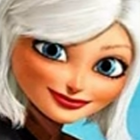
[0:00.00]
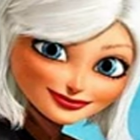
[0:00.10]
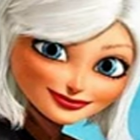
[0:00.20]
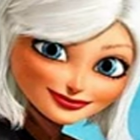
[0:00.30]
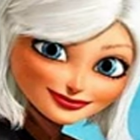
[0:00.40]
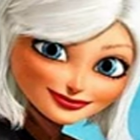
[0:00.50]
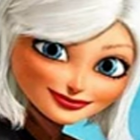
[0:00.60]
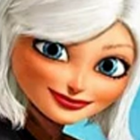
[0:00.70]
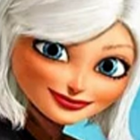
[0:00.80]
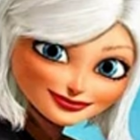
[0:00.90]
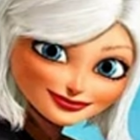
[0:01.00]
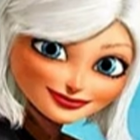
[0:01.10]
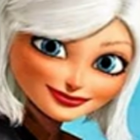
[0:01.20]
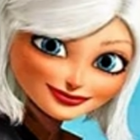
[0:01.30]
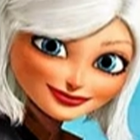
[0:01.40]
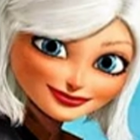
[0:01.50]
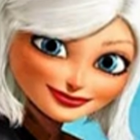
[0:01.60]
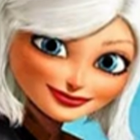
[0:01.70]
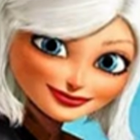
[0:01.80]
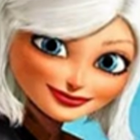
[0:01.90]

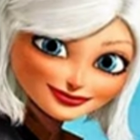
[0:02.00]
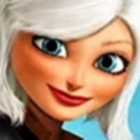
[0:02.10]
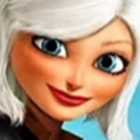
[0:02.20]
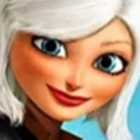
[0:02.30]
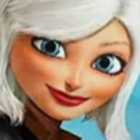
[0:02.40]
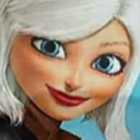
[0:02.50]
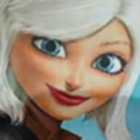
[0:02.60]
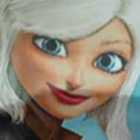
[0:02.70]
(no one is talking)